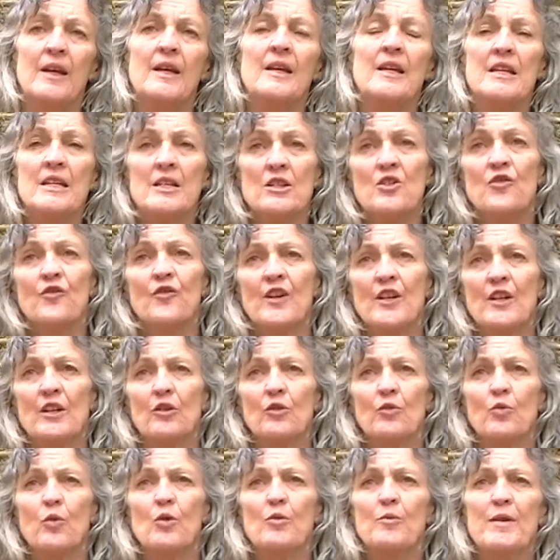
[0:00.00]
Each
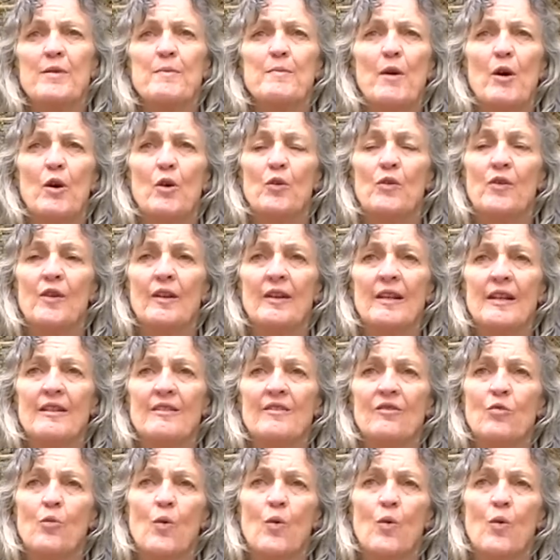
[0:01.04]
field will be mowed at least